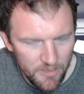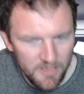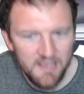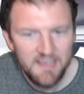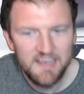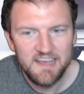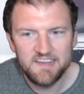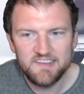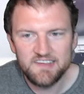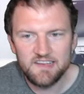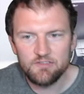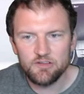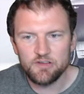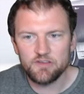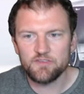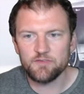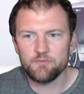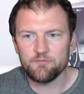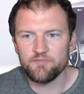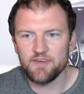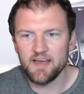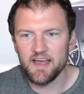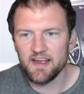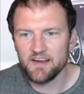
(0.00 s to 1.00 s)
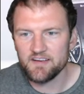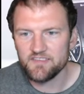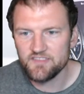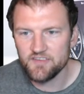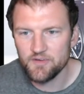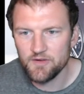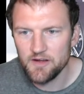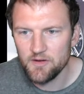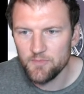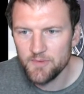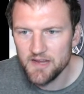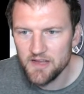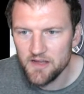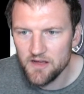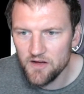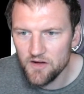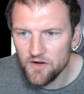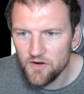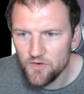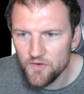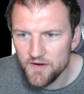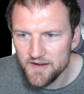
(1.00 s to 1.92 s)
it's giving you some facts. So here we go.